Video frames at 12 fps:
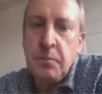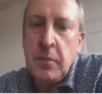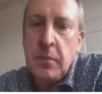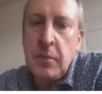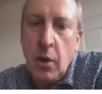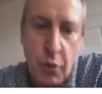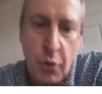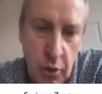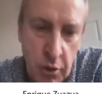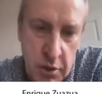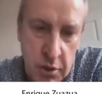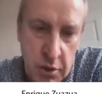Of course,
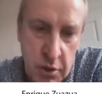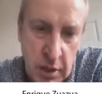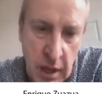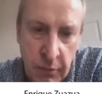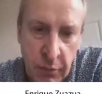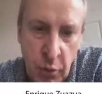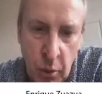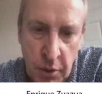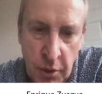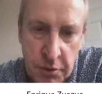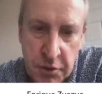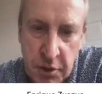if you want
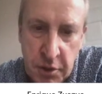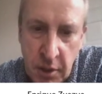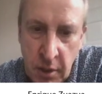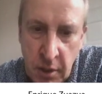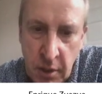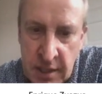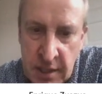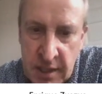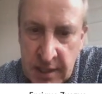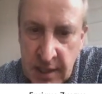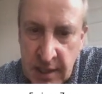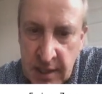uh, this
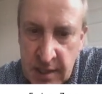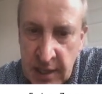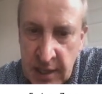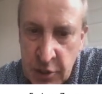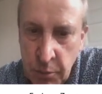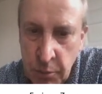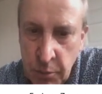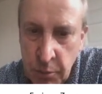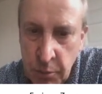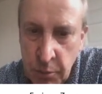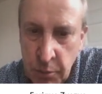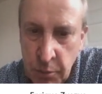exercise to be
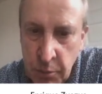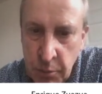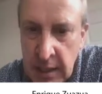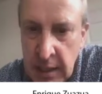fulfilled,